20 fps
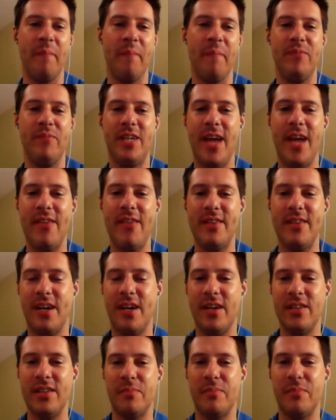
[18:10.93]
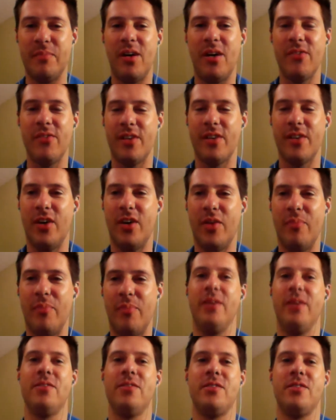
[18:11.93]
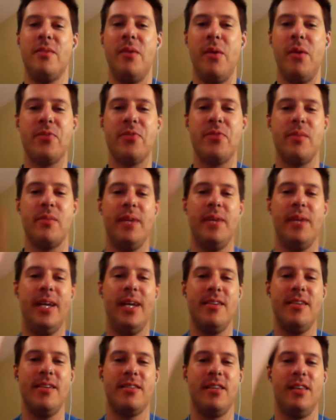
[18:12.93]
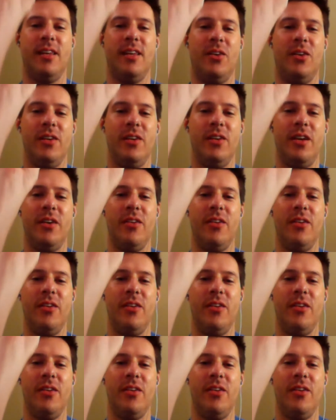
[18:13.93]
You can't even dunk the ball over a goalpost. I hope somebody does the little,